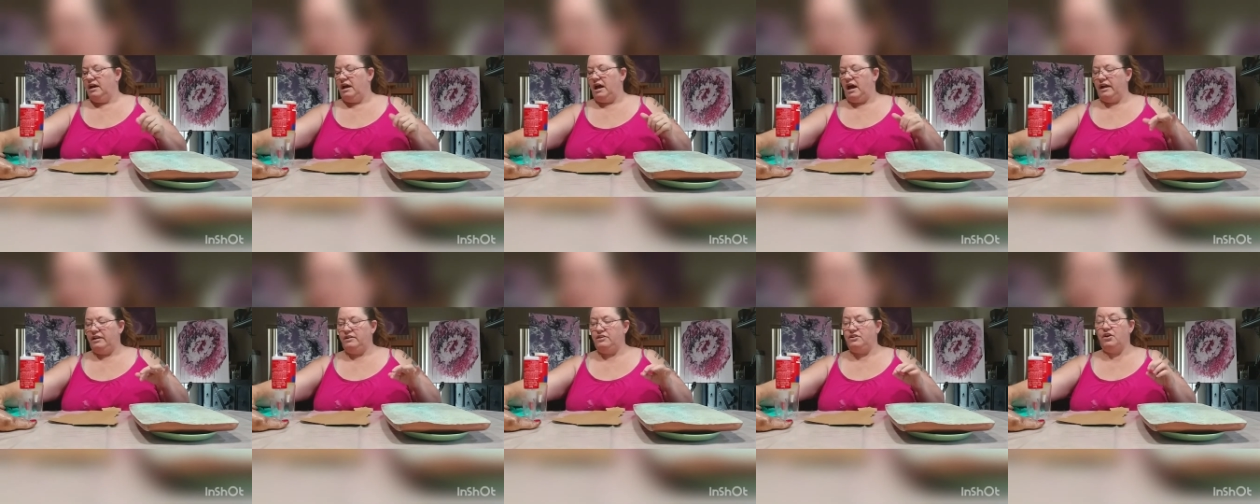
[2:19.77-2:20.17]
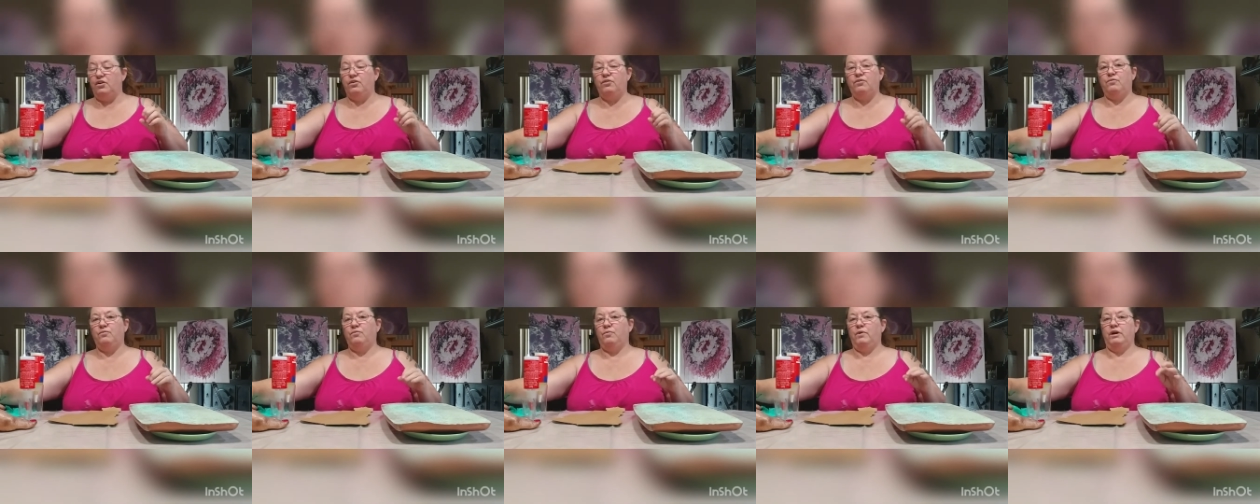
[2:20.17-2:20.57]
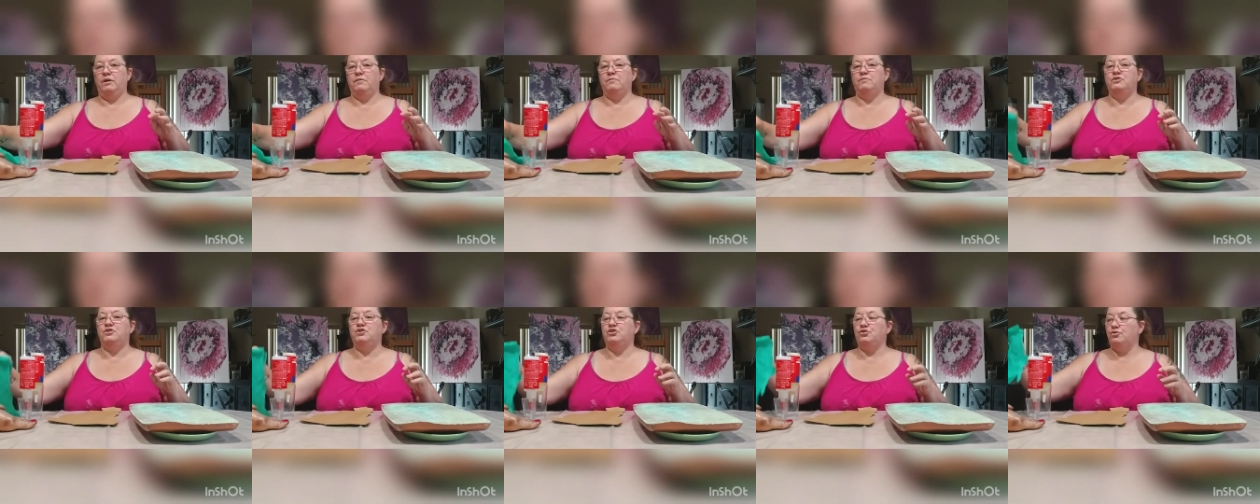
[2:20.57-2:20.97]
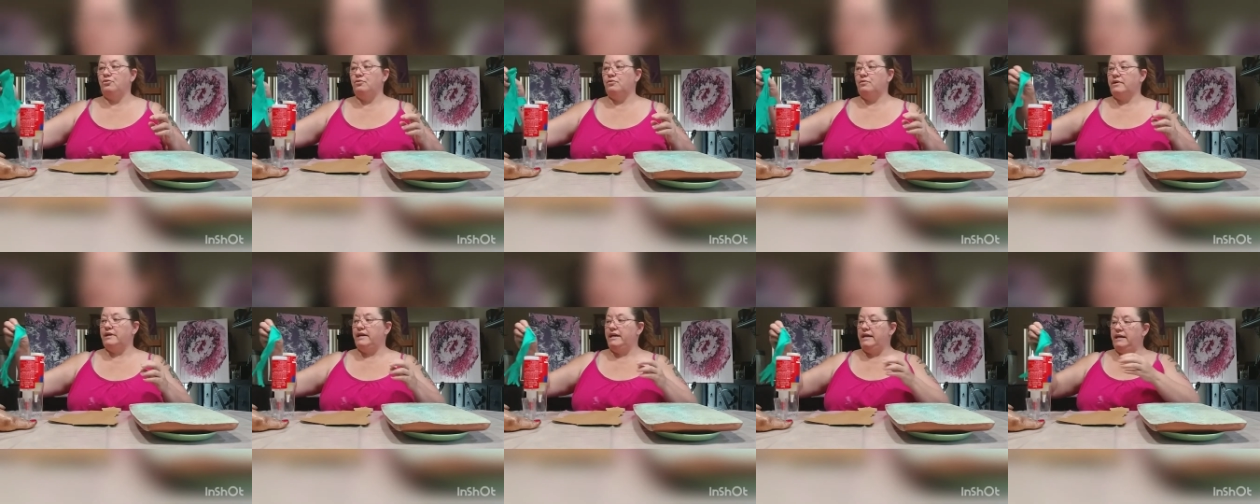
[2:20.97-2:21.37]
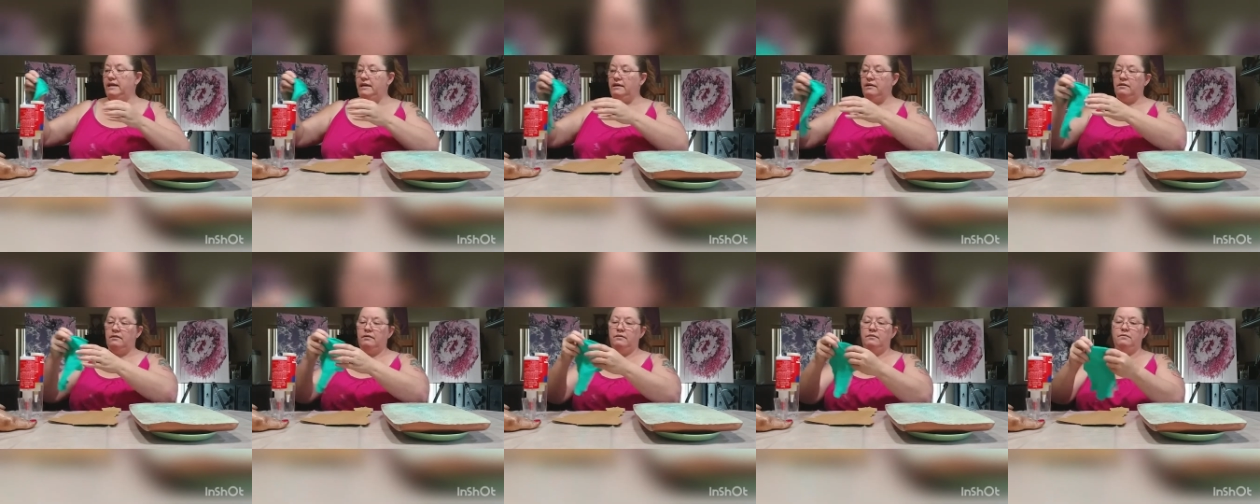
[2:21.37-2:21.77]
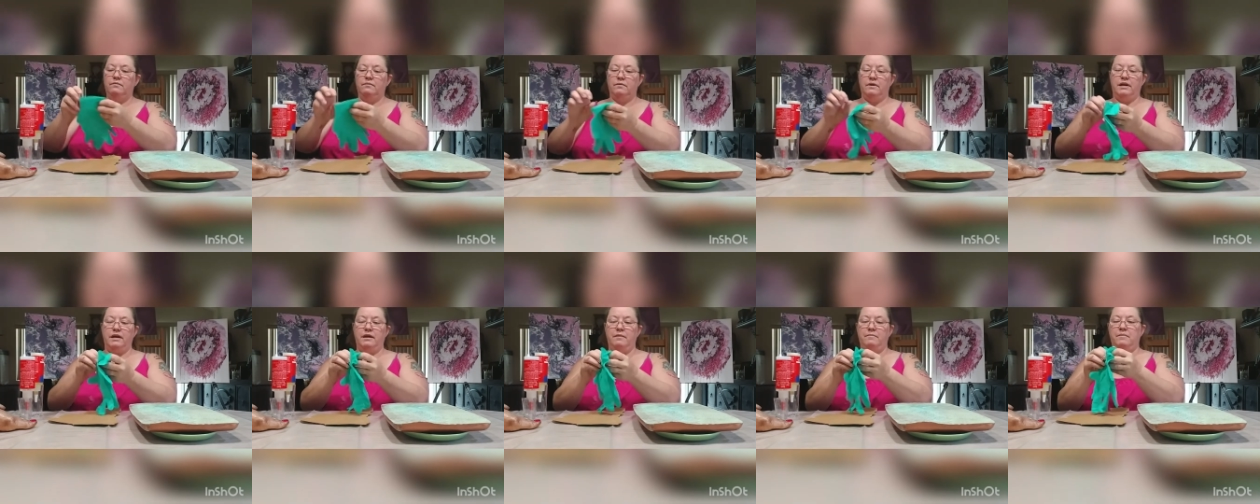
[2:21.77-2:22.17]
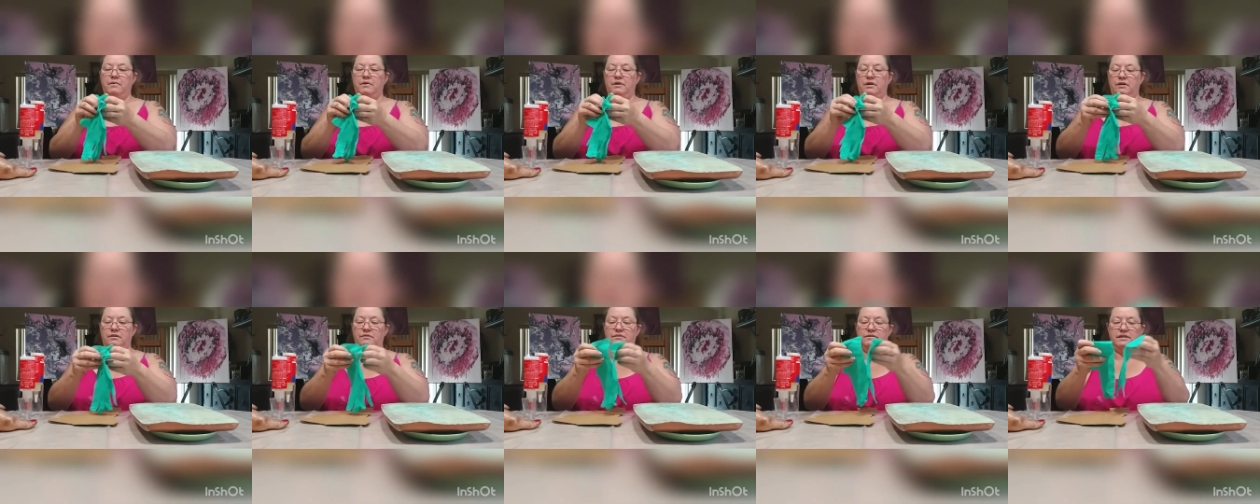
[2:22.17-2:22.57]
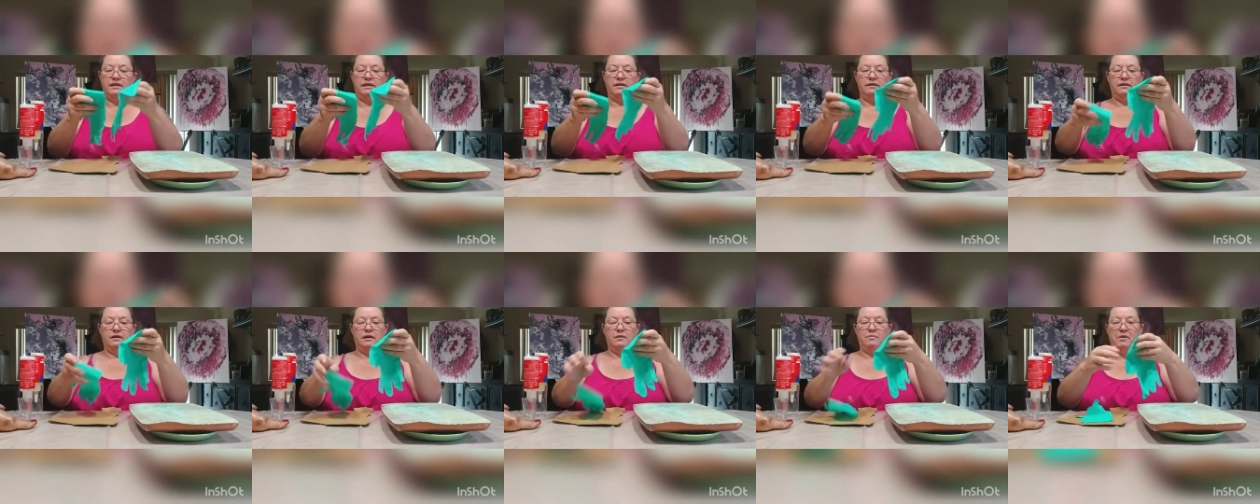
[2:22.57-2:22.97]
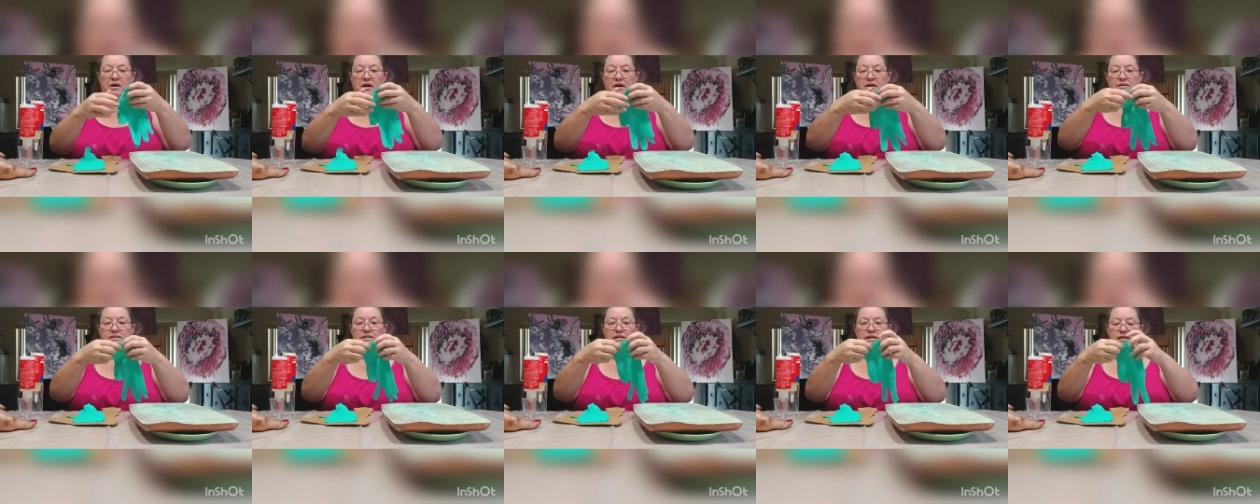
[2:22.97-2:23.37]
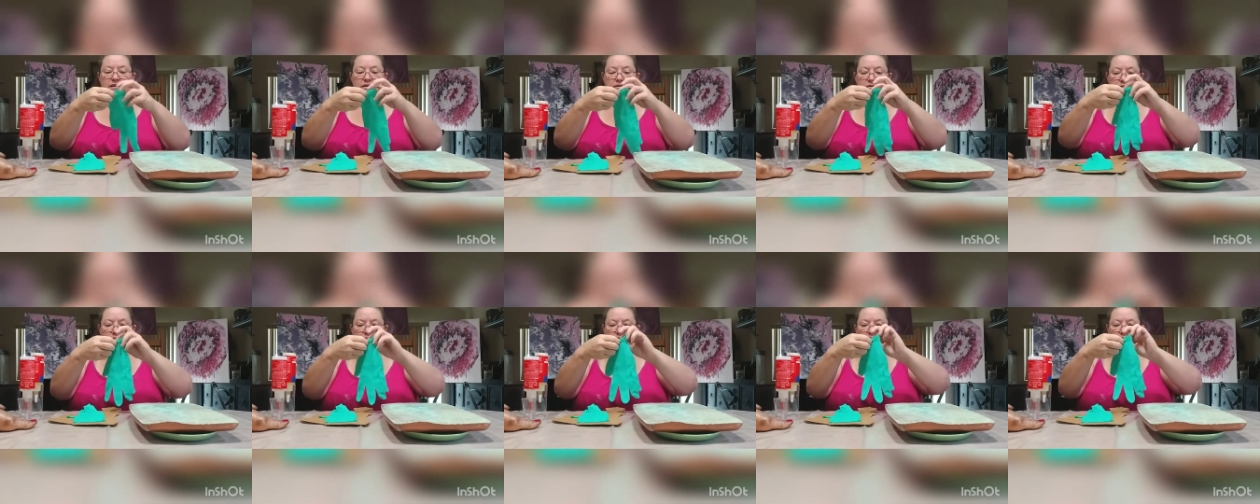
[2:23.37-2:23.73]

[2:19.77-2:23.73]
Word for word: I don't wear jewelry when I'm using epoxy.